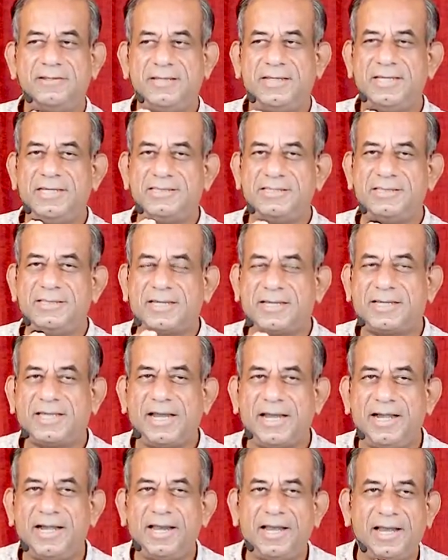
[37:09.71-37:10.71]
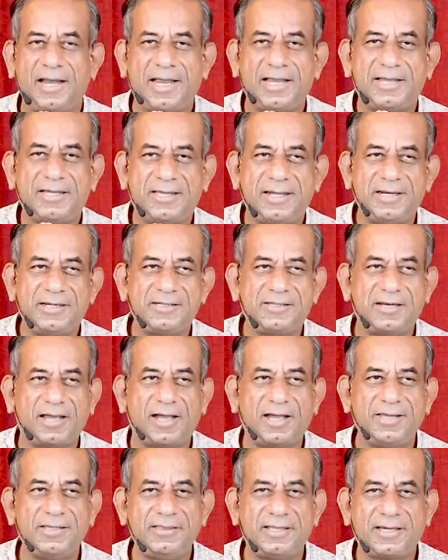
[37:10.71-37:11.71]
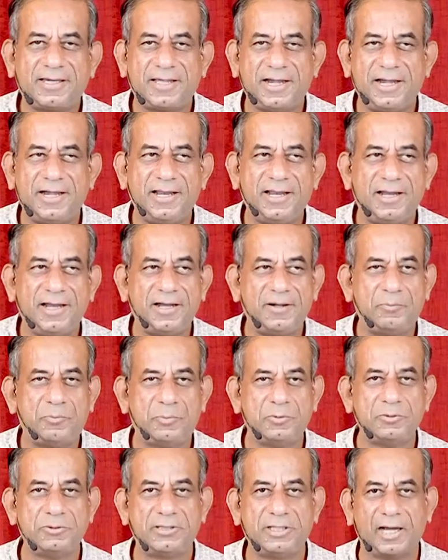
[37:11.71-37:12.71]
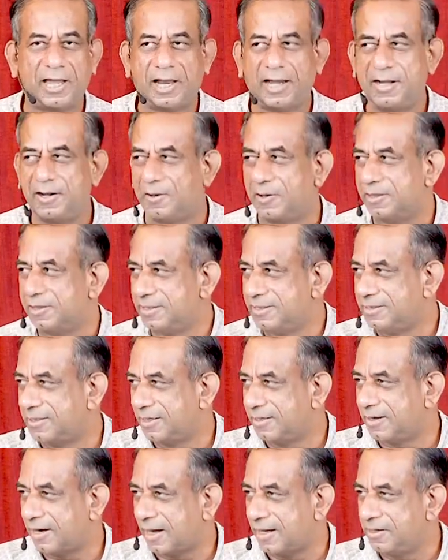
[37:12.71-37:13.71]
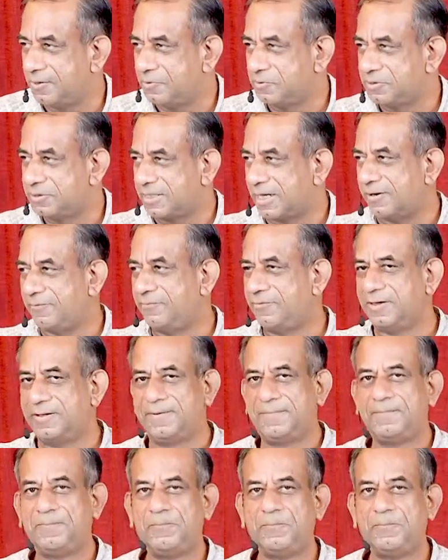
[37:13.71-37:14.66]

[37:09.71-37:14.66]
He's in the cradle, like Krishna in the cradle and Putna and all these are trying to stifle.